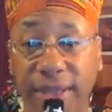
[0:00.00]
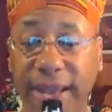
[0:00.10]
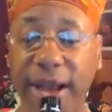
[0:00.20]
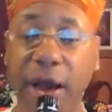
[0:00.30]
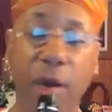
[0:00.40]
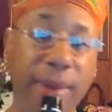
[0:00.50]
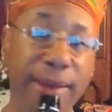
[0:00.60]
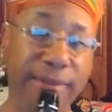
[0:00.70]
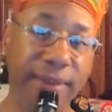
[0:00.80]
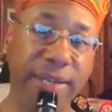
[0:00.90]
Thank all
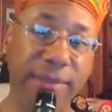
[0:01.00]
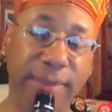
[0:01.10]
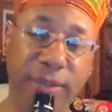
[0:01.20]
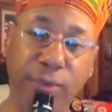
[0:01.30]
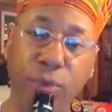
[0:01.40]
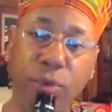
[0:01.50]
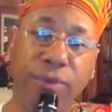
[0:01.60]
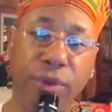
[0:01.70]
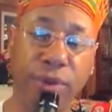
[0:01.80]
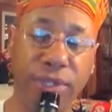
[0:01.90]
my fans, my
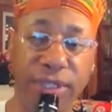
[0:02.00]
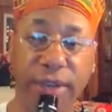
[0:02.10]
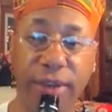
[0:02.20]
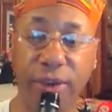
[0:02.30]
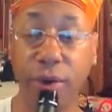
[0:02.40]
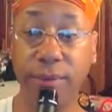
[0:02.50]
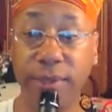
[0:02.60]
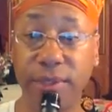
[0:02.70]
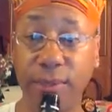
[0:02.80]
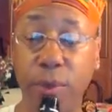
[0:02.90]
support, for your continued
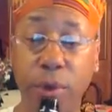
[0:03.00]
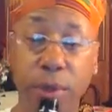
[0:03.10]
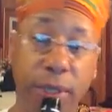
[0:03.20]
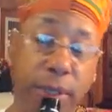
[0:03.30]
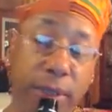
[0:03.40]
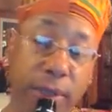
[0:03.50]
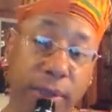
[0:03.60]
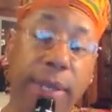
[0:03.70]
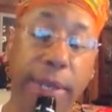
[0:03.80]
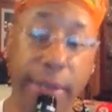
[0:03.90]
encouragement and support.
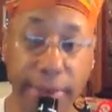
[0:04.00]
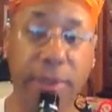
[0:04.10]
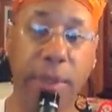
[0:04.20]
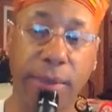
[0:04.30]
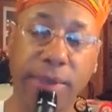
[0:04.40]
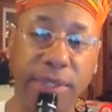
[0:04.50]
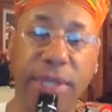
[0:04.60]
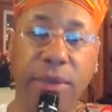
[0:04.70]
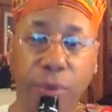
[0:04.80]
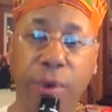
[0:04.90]
And I'm
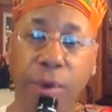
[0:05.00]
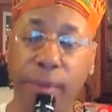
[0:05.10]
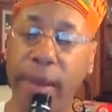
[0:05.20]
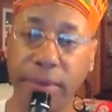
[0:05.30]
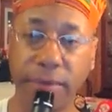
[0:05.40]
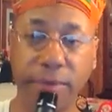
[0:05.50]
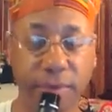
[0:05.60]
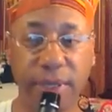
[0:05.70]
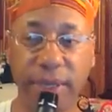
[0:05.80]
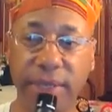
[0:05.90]
continuing to work on my
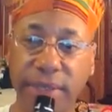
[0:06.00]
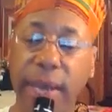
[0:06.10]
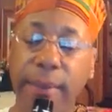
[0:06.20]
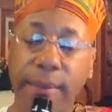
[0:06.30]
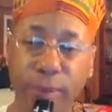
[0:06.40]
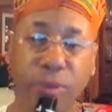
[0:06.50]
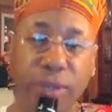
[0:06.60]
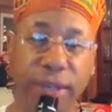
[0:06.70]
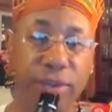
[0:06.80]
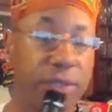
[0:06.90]
entertainment
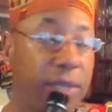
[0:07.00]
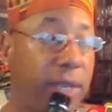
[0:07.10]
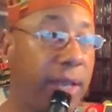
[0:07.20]
music entry.